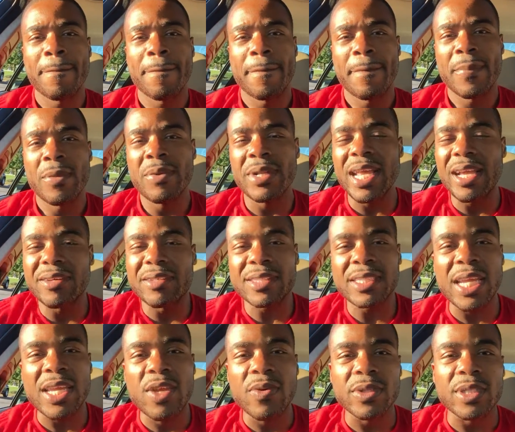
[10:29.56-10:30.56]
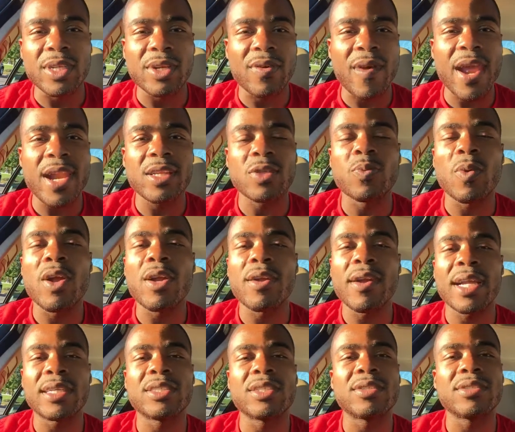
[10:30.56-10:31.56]
What they going to say, you was the greatest worker
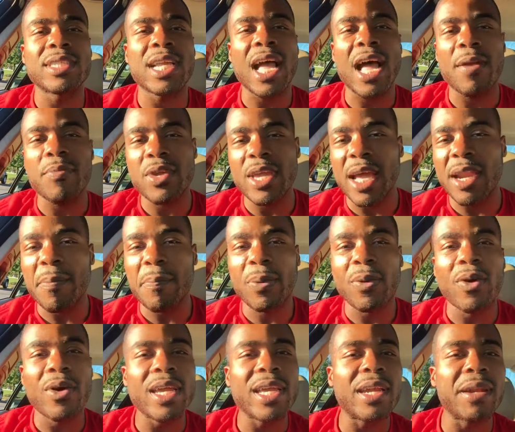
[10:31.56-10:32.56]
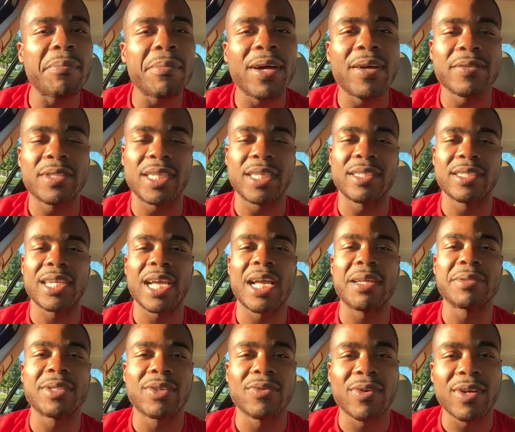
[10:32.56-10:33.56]
at your job? You got employee of the month 10
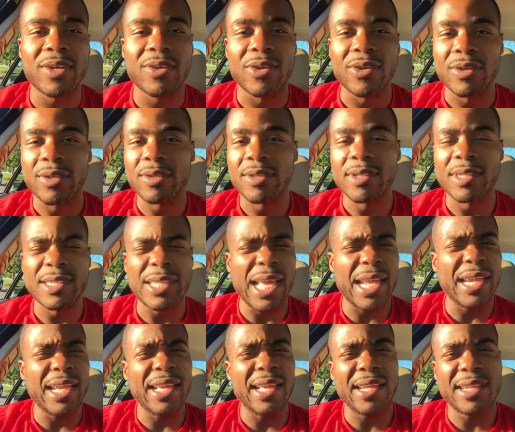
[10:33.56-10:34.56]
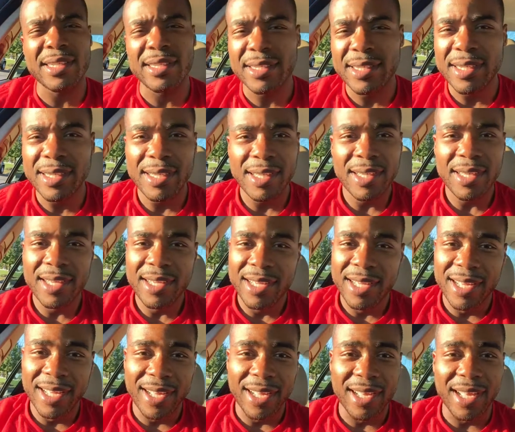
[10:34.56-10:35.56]
times in a row? Is that it?
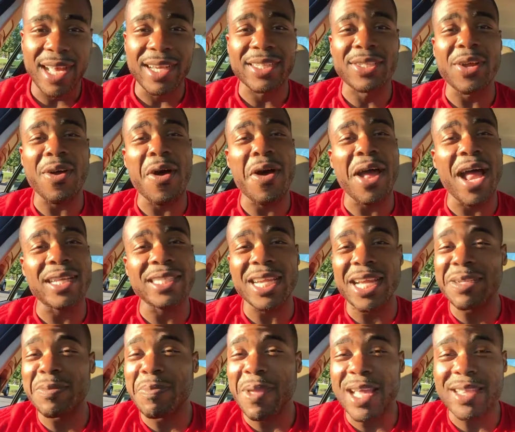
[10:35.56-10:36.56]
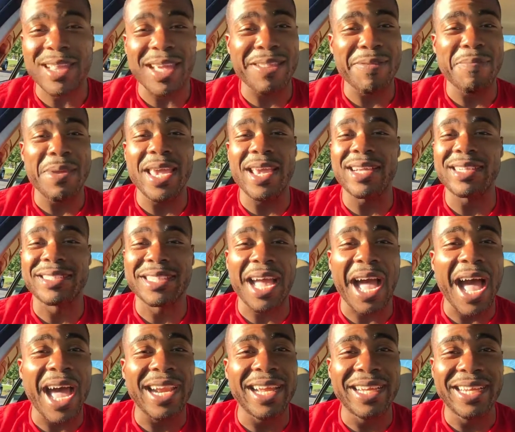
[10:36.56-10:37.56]
That's all. That's as big as
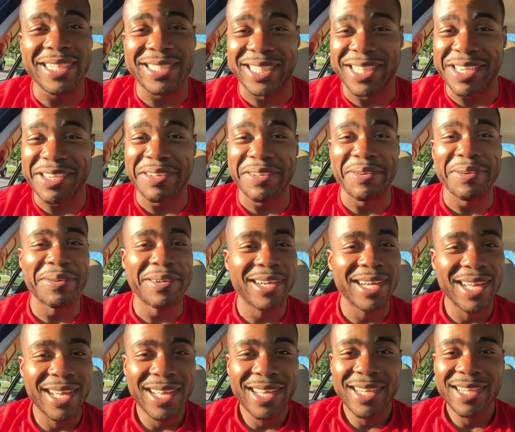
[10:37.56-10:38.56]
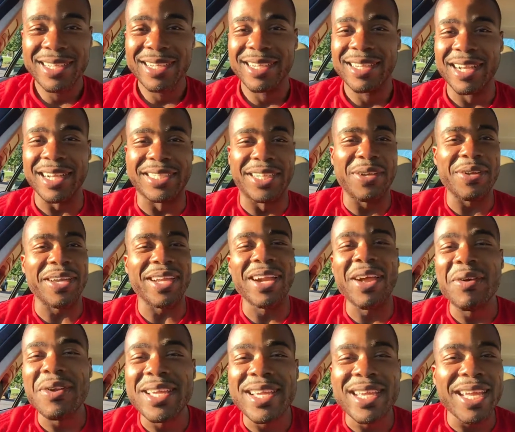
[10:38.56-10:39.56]
God is to you? That you can
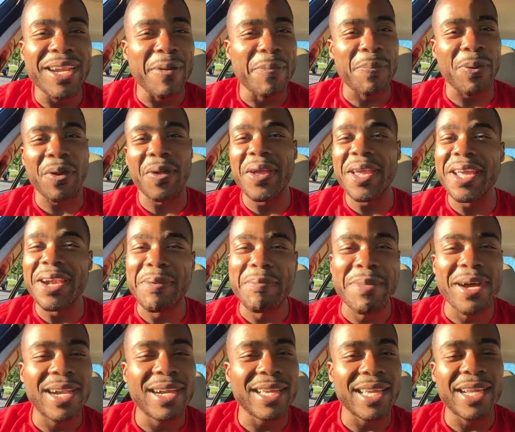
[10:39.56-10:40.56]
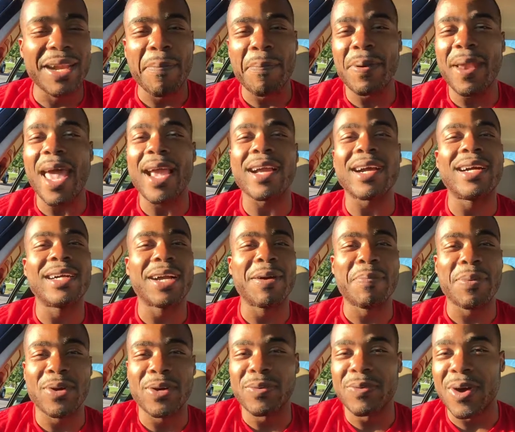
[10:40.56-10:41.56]
only get employee of the month and get a plaque hung up
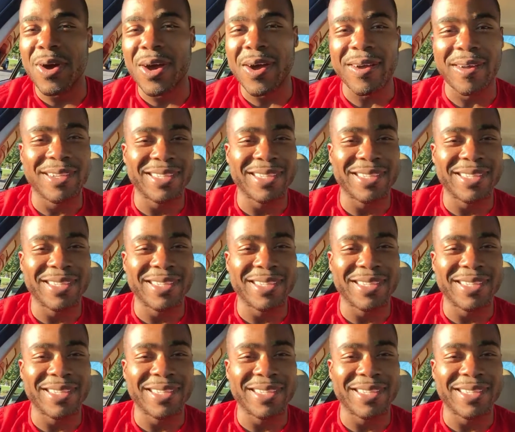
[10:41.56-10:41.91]
on the wall?